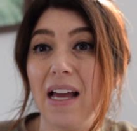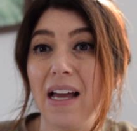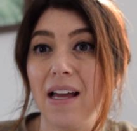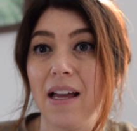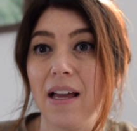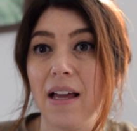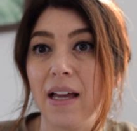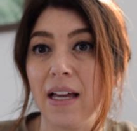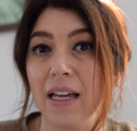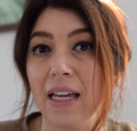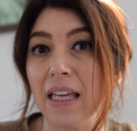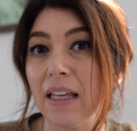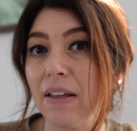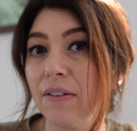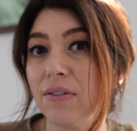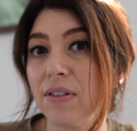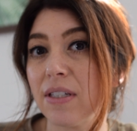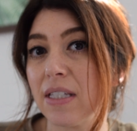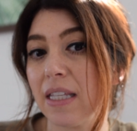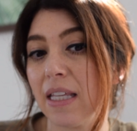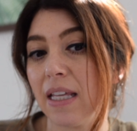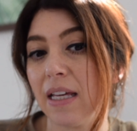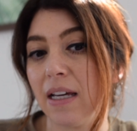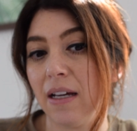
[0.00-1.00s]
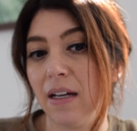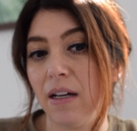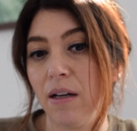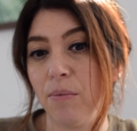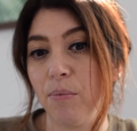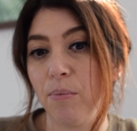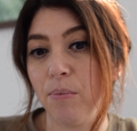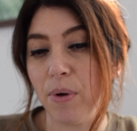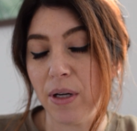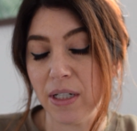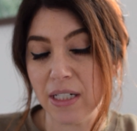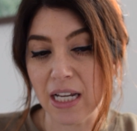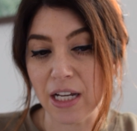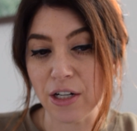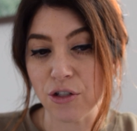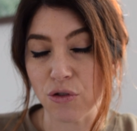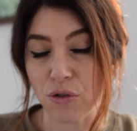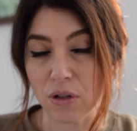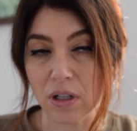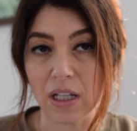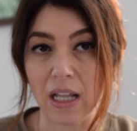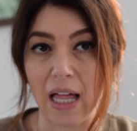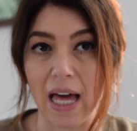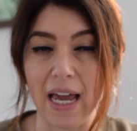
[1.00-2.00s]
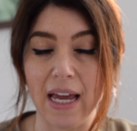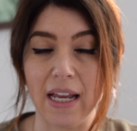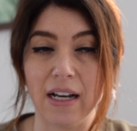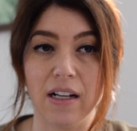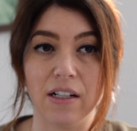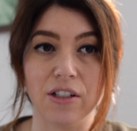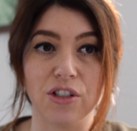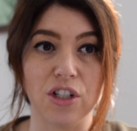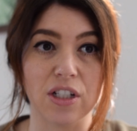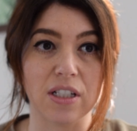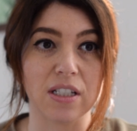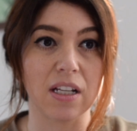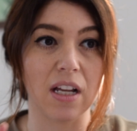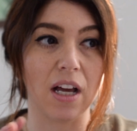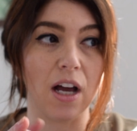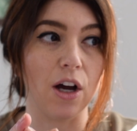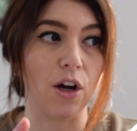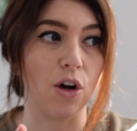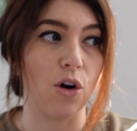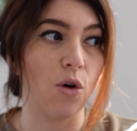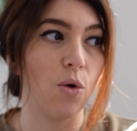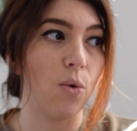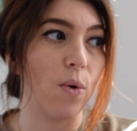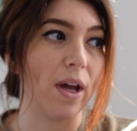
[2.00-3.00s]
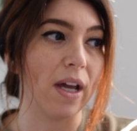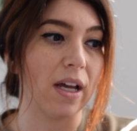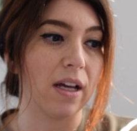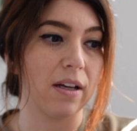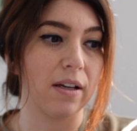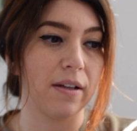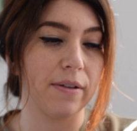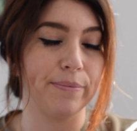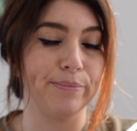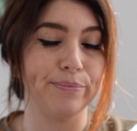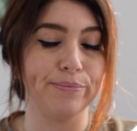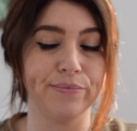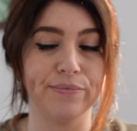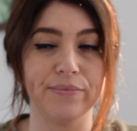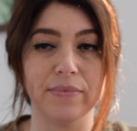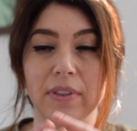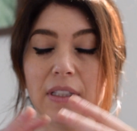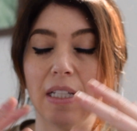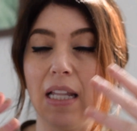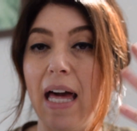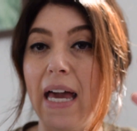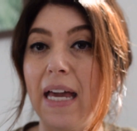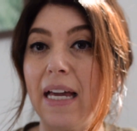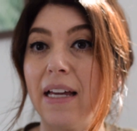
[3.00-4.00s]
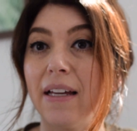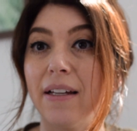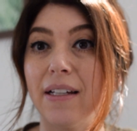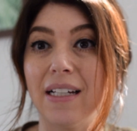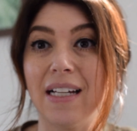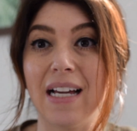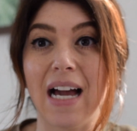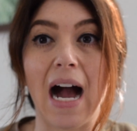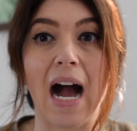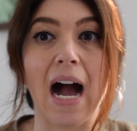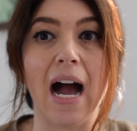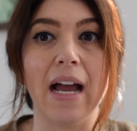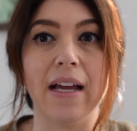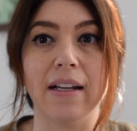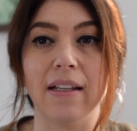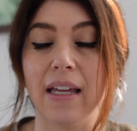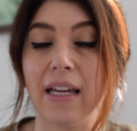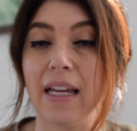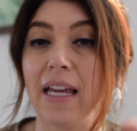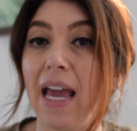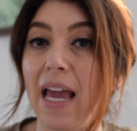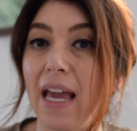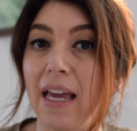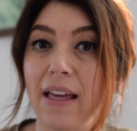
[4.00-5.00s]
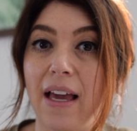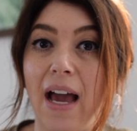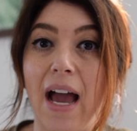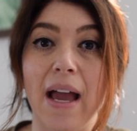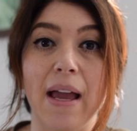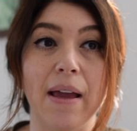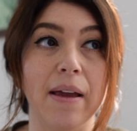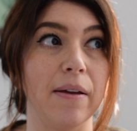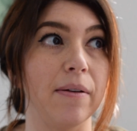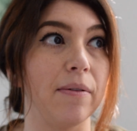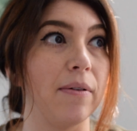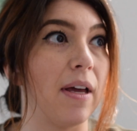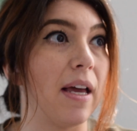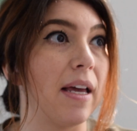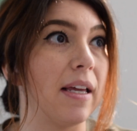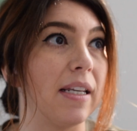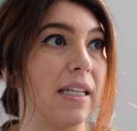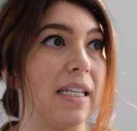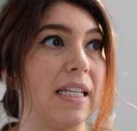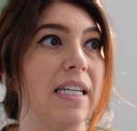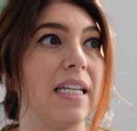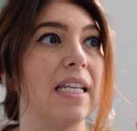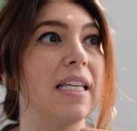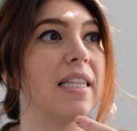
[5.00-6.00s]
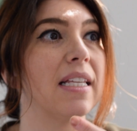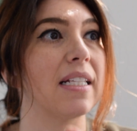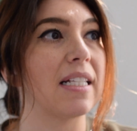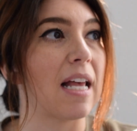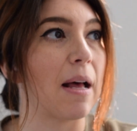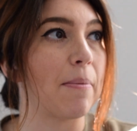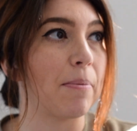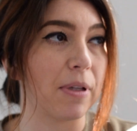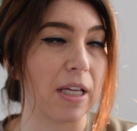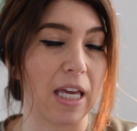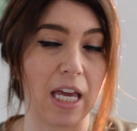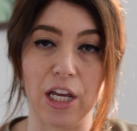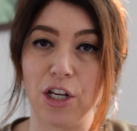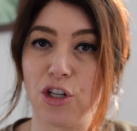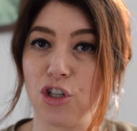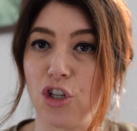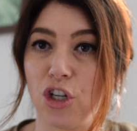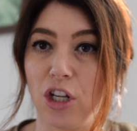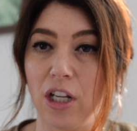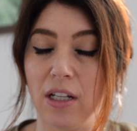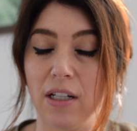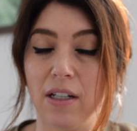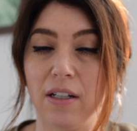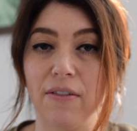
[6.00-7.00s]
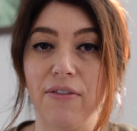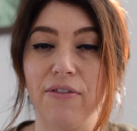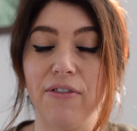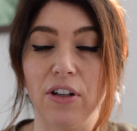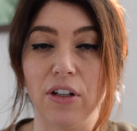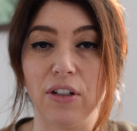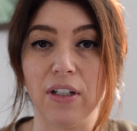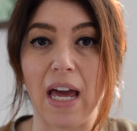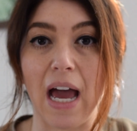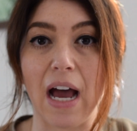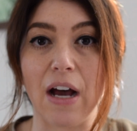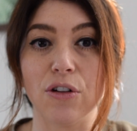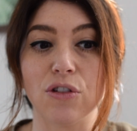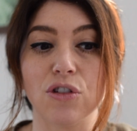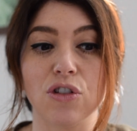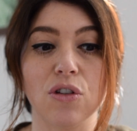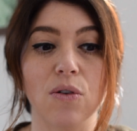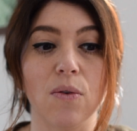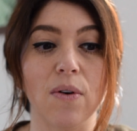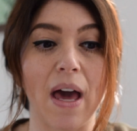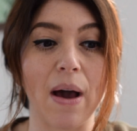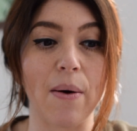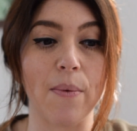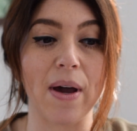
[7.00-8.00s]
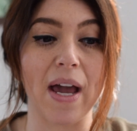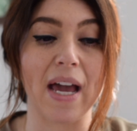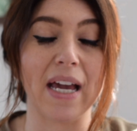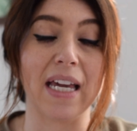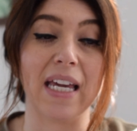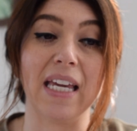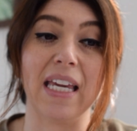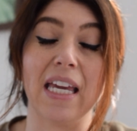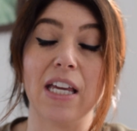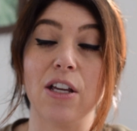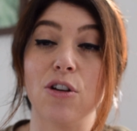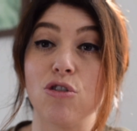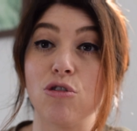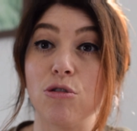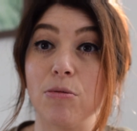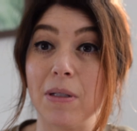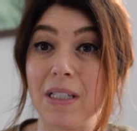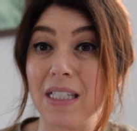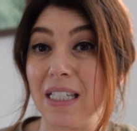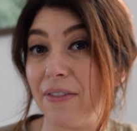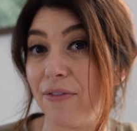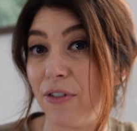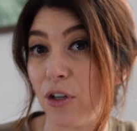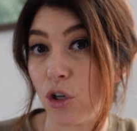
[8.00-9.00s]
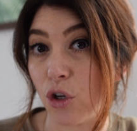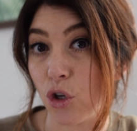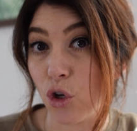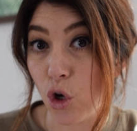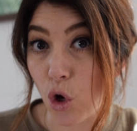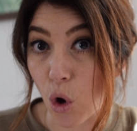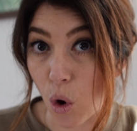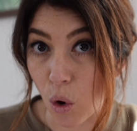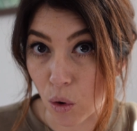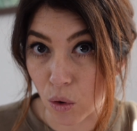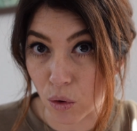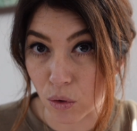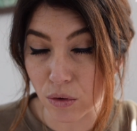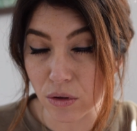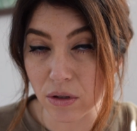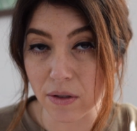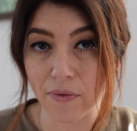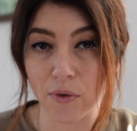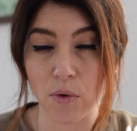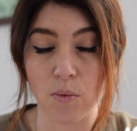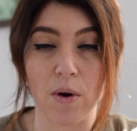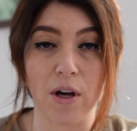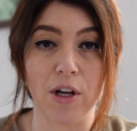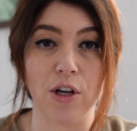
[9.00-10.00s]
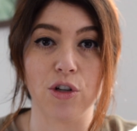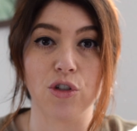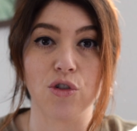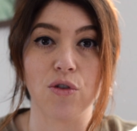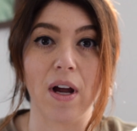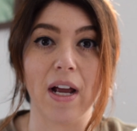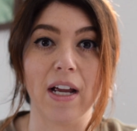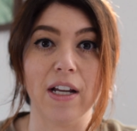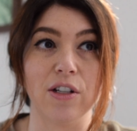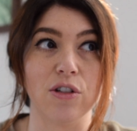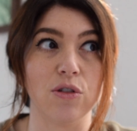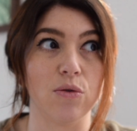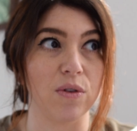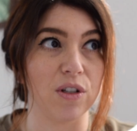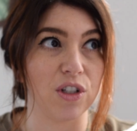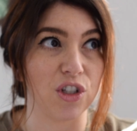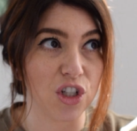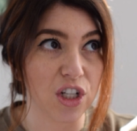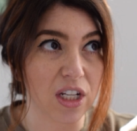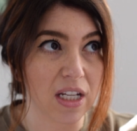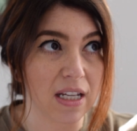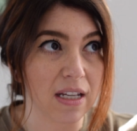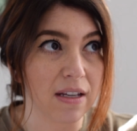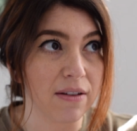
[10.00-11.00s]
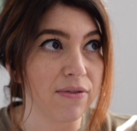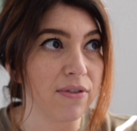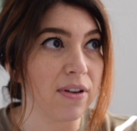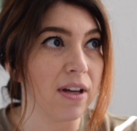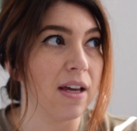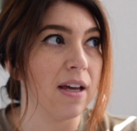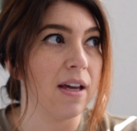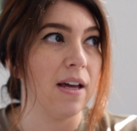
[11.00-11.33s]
it gives the potential client just a quick like guide, like, hey, I need this application filled out so that way I could get your specific goals for what you're trying to achieve.